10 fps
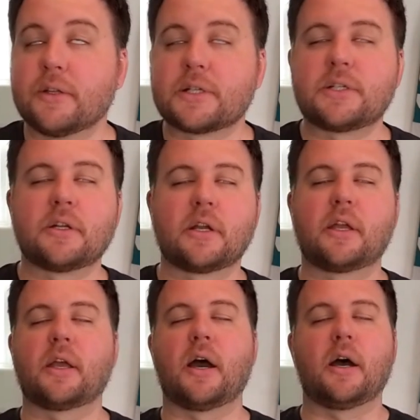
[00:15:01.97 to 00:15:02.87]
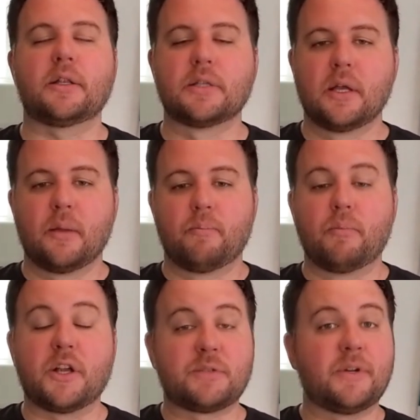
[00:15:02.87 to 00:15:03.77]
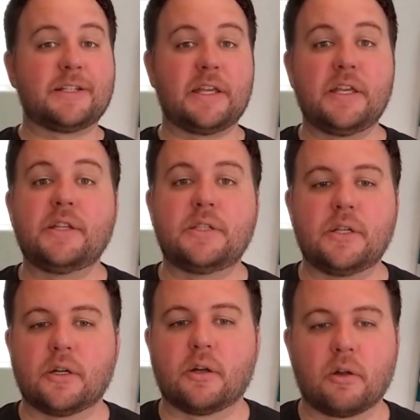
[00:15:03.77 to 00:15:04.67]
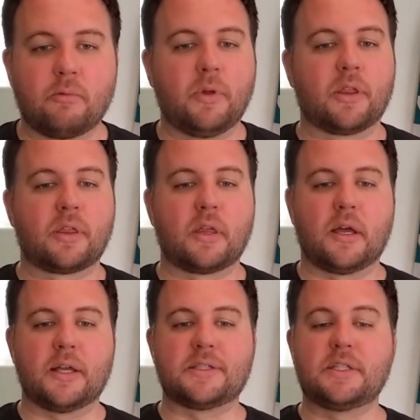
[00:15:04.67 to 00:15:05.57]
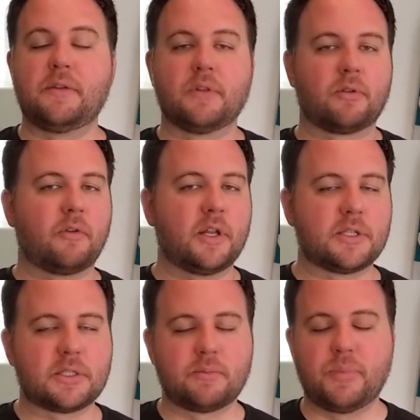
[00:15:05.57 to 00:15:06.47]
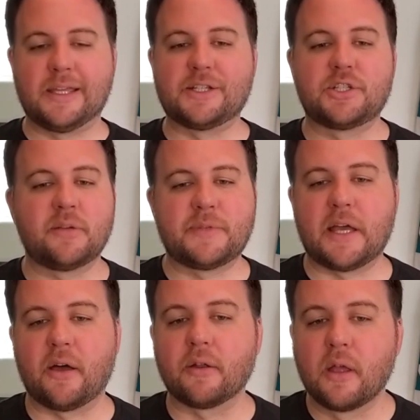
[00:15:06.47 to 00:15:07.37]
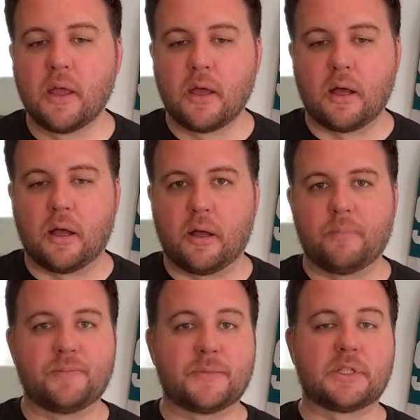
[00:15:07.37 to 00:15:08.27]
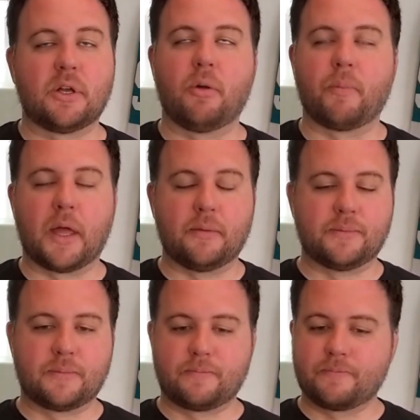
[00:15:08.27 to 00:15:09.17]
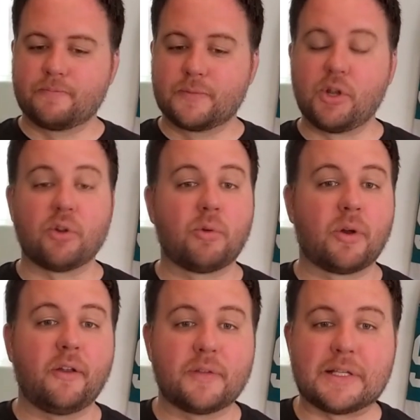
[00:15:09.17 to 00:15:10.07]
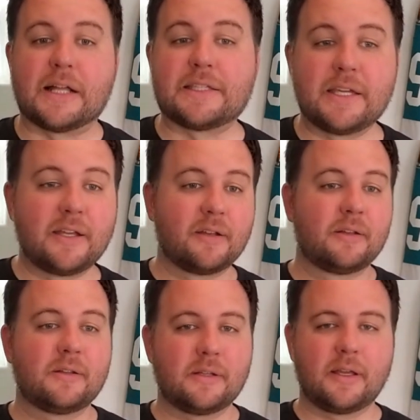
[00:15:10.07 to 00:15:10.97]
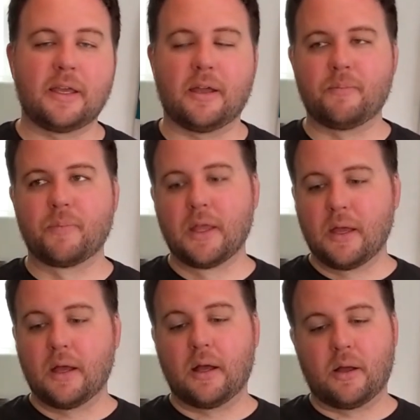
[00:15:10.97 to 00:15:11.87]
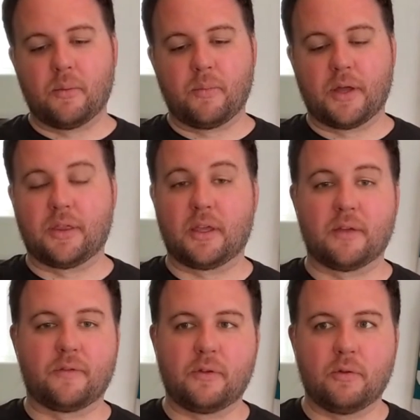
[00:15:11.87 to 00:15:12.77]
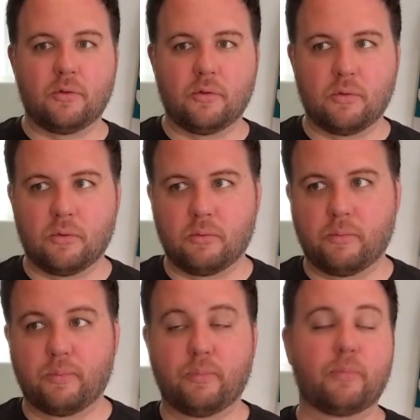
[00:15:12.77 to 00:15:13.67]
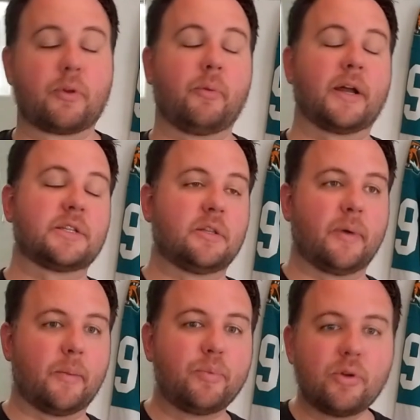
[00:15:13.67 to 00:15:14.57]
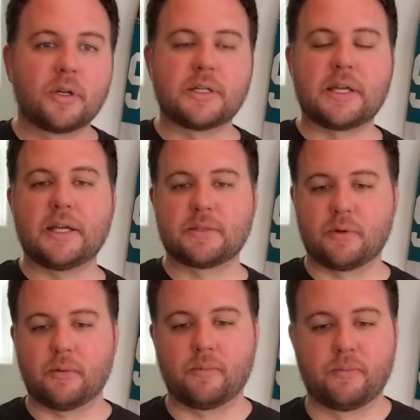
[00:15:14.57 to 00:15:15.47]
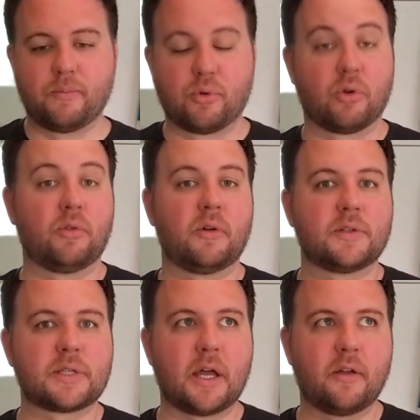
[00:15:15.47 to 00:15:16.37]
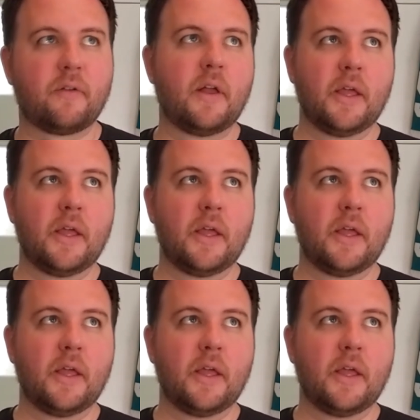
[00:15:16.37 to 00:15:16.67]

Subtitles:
next year got much, much easier with Steven Lawrence being shipped out. So I don't know where he slots in. Again, I think if you go back to the Bob Bugner days where Bordeleau is kind of,